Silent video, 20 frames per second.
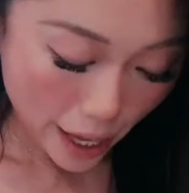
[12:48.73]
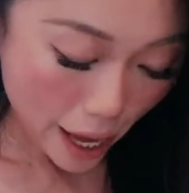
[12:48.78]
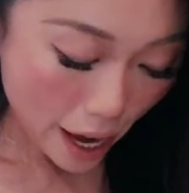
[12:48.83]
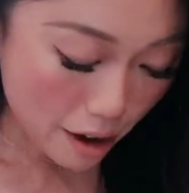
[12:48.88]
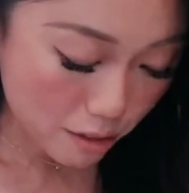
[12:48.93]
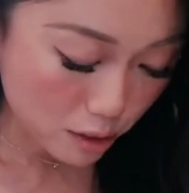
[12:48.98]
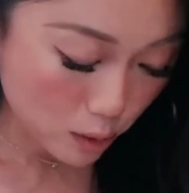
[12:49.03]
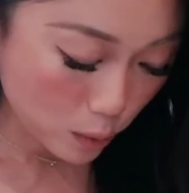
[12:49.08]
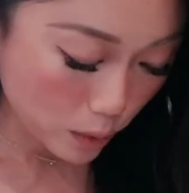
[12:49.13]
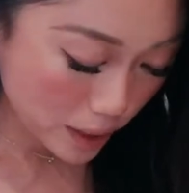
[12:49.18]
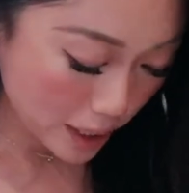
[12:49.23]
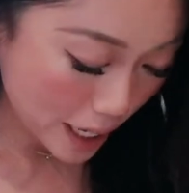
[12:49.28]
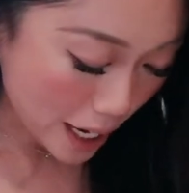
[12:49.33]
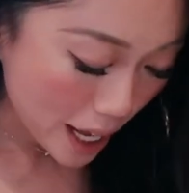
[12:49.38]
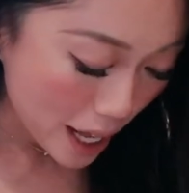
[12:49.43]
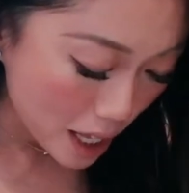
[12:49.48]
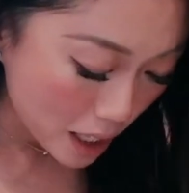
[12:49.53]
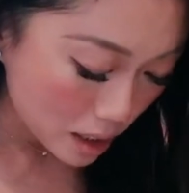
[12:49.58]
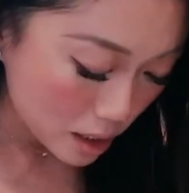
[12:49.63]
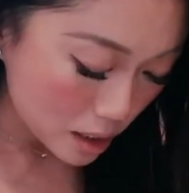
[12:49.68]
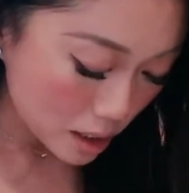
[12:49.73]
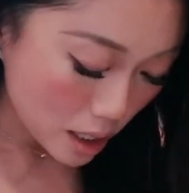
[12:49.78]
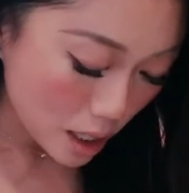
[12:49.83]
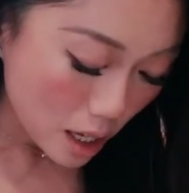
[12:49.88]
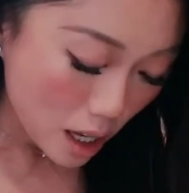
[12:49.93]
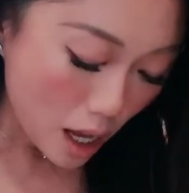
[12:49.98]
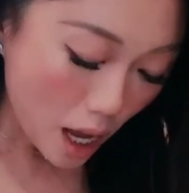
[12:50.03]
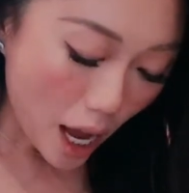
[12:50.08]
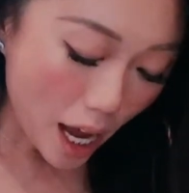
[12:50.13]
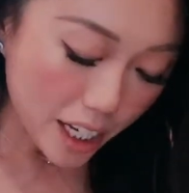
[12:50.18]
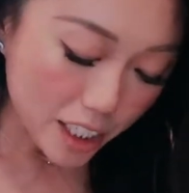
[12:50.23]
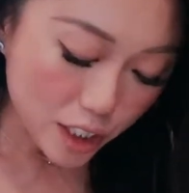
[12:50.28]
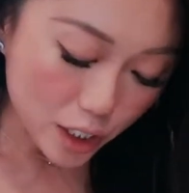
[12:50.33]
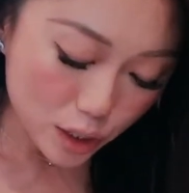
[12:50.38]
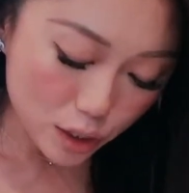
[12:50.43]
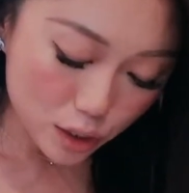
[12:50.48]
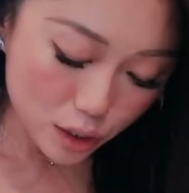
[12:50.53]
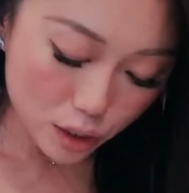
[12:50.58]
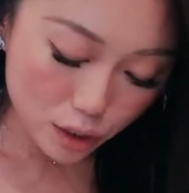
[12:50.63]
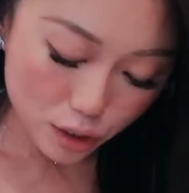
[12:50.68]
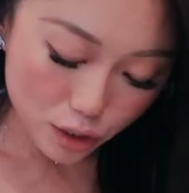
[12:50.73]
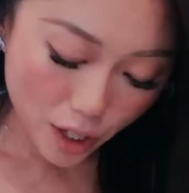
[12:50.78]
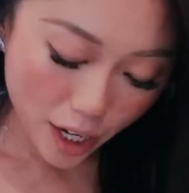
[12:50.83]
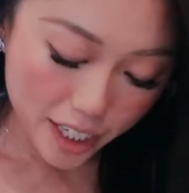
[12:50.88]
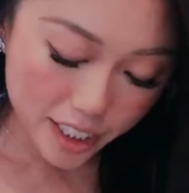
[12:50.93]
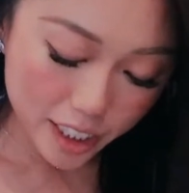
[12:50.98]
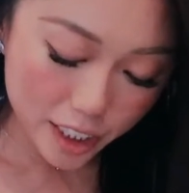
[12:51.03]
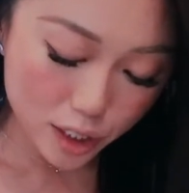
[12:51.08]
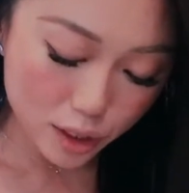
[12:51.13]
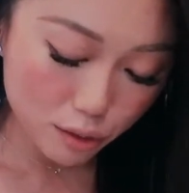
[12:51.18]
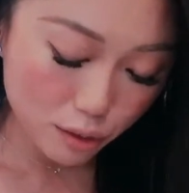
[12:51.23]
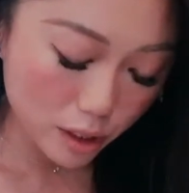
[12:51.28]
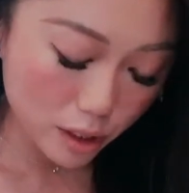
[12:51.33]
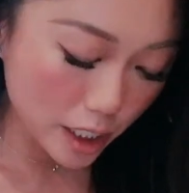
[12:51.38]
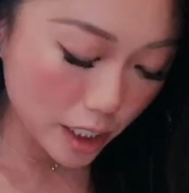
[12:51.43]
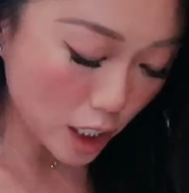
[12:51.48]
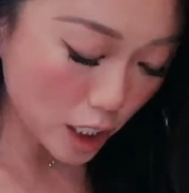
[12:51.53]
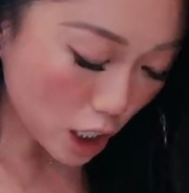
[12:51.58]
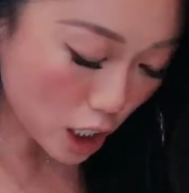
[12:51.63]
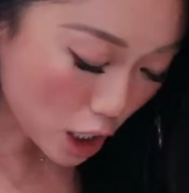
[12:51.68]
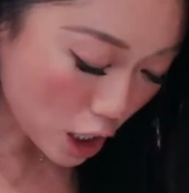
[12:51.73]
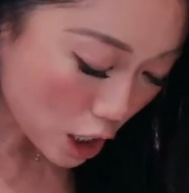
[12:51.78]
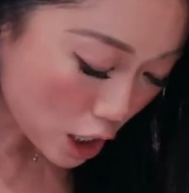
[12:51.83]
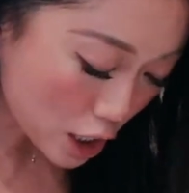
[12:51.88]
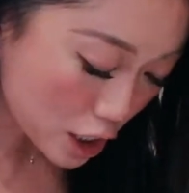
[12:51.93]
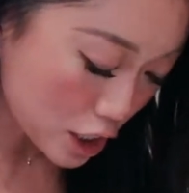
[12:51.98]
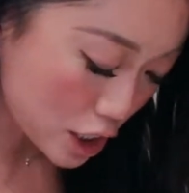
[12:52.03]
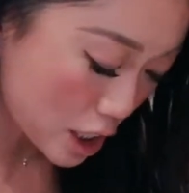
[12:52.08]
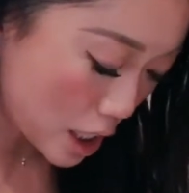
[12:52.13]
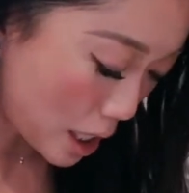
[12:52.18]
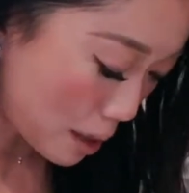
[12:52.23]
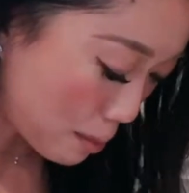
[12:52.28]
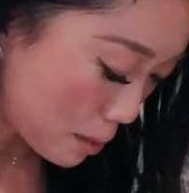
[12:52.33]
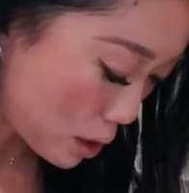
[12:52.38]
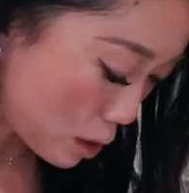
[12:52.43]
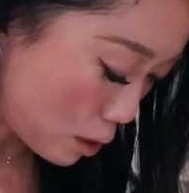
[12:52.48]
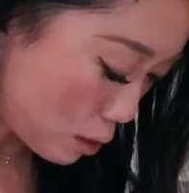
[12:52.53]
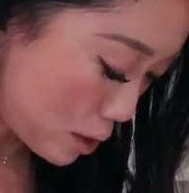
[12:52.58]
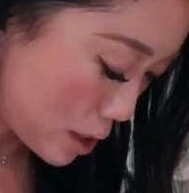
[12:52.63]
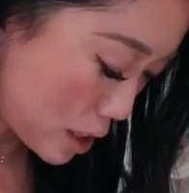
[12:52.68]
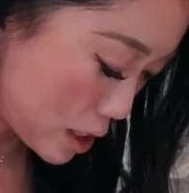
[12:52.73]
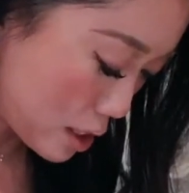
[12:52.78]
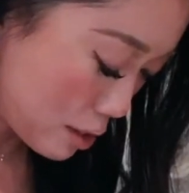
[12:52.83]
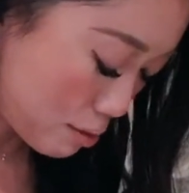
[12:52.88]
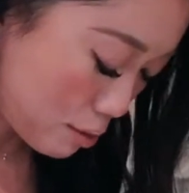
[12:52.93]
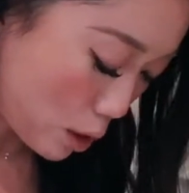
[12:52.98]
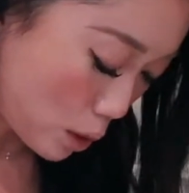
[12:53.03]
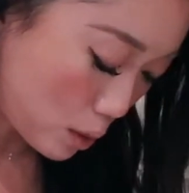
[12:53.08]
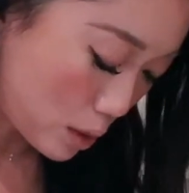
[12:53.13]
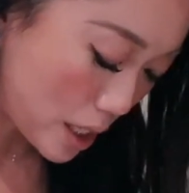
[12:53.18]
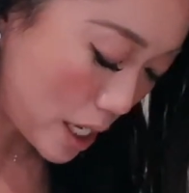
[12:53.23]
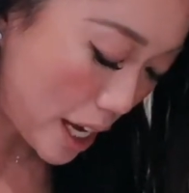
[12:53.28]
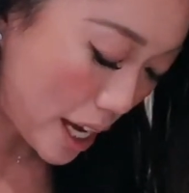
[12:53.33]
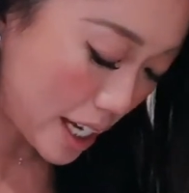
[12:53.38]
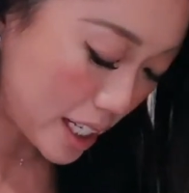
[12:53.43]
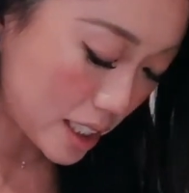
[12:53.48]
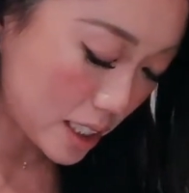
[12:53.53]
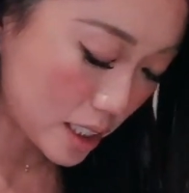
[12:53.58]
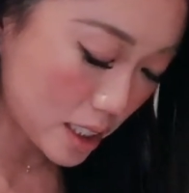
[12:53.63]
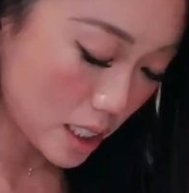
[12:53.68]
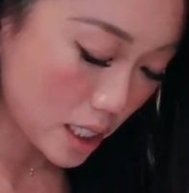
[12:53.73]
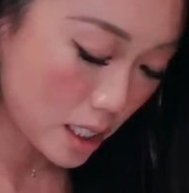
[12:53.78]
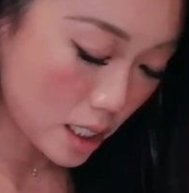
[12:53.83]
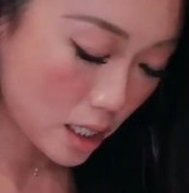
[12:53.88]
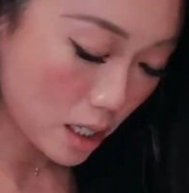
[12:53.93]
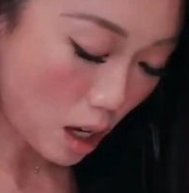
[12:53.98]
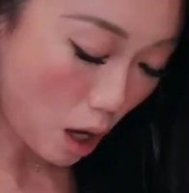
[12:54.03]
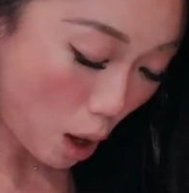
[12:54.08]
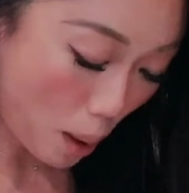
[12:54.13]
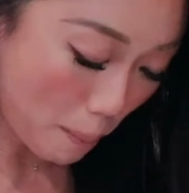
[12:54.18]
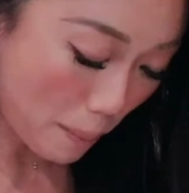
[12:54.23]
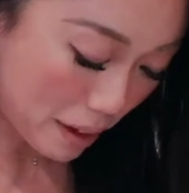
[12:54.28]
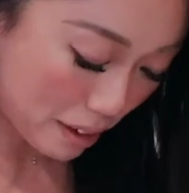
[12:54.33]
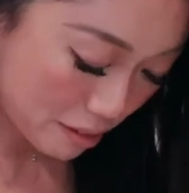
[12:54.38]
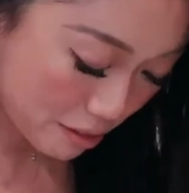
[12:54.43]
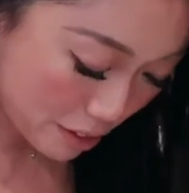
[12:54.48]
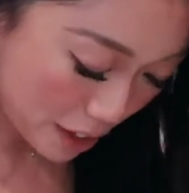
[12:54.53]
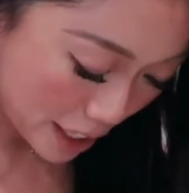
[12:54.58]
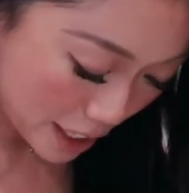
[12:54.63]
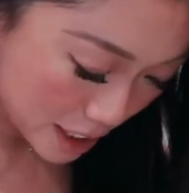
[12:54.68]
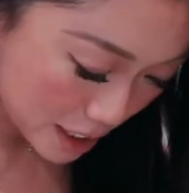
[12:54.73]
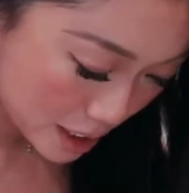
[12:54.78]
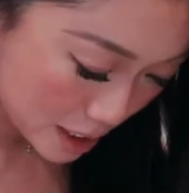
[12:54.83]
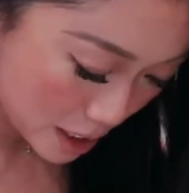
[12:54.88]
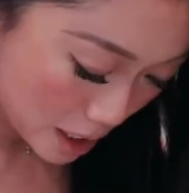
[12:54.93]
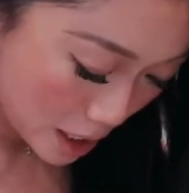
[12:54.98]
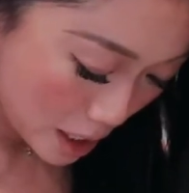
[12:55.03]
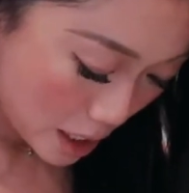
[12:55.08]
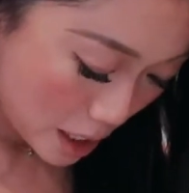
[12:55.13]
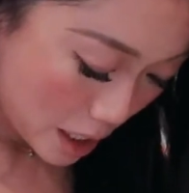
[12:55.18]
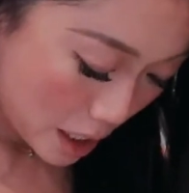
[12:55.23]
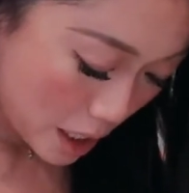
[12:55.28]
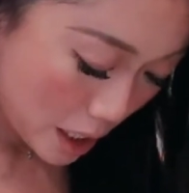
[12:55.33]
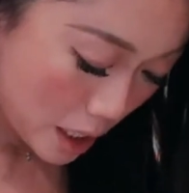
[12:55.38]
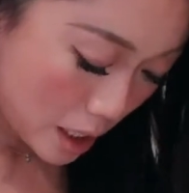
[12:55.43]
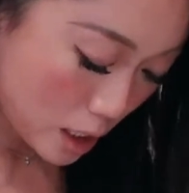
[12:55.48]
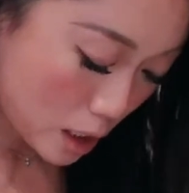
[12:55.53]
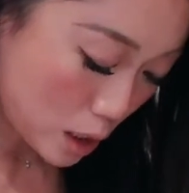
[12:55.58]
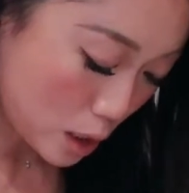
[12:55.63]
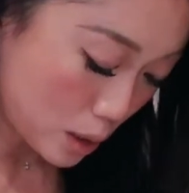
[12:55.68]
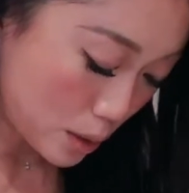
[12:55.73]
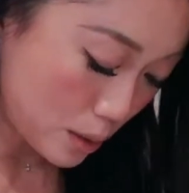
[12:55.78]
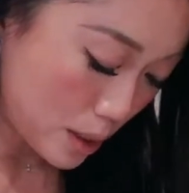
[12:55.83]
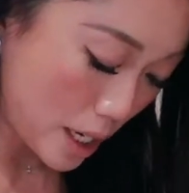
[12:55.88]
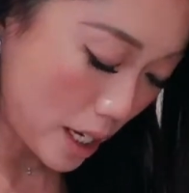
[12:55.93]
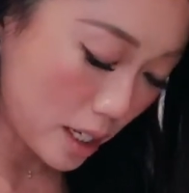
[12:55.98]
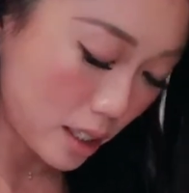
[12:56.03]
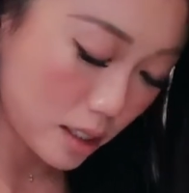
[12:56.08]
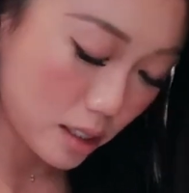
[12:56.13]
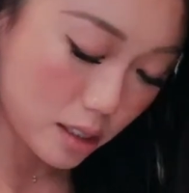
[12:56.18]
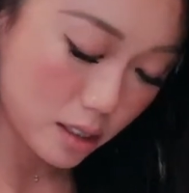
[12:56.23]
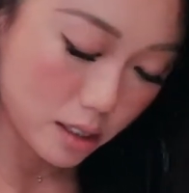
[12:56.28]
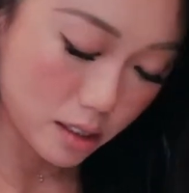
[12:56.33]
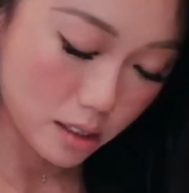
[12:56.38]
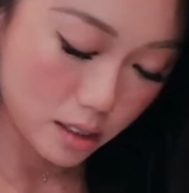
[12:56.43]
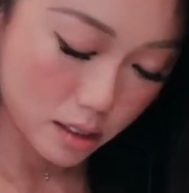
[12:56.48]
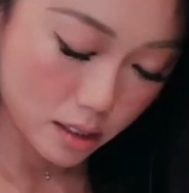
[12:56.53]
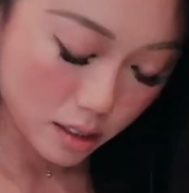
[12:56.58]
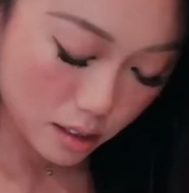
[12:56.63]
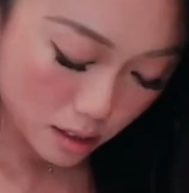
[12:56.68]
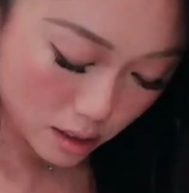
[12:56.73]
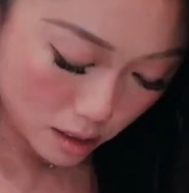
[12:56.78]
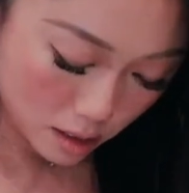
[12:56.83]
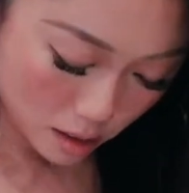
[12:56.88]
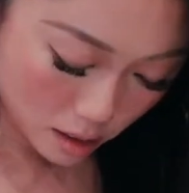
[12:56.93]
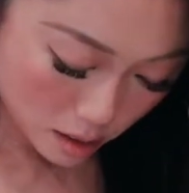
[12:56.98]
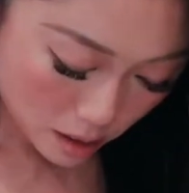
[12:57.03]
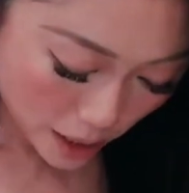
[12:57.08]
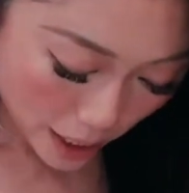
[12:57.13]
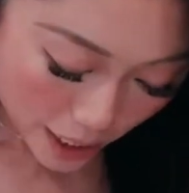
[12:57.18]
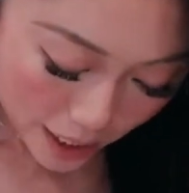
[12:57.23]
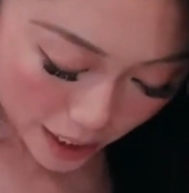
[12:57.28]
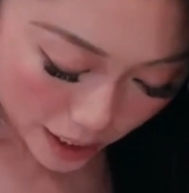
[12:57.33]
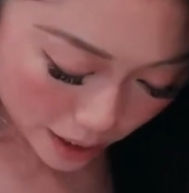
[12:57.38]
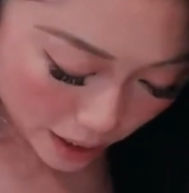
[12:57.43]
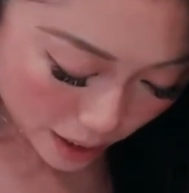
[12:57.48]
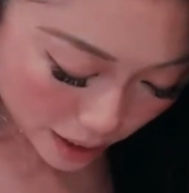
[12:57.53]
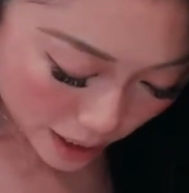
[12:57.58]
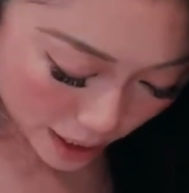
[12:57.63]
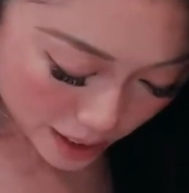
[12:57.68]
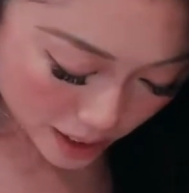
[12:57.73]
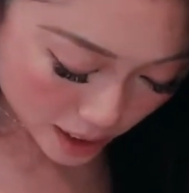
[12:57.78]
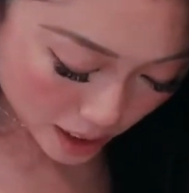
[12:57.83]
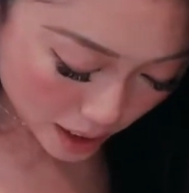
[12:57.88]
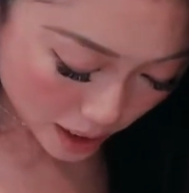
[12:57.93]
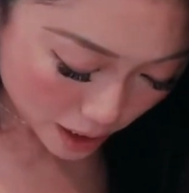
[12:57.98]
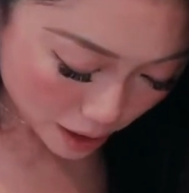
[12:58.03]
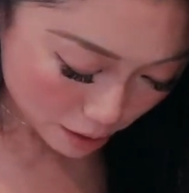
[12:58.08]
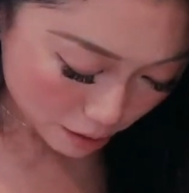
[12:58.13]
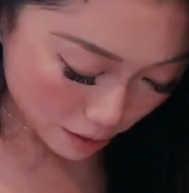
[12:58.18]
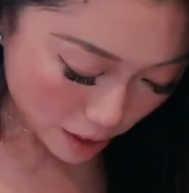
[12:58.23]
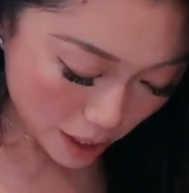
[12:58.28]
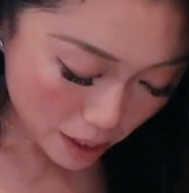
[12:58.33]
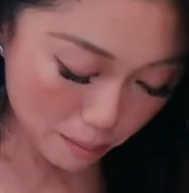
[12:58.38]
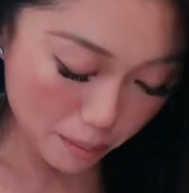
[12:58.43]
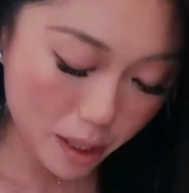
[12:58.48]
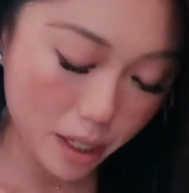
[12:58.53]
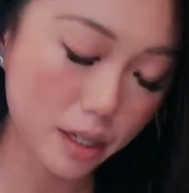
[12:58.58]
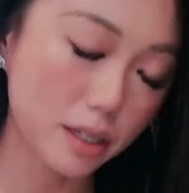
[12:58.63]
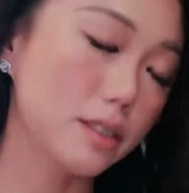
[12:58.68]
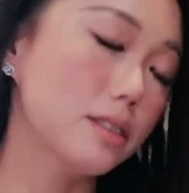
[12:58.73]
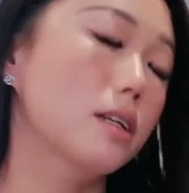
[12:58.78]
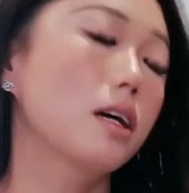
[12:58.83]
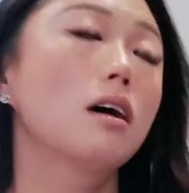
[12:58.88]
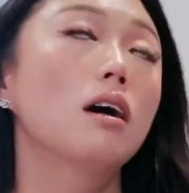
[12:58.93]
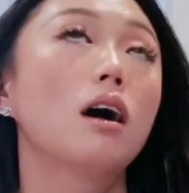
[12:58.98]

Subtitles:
everyone else. I used to try these really harsh chemical exfoliates on my face, including anything that's clarifying, because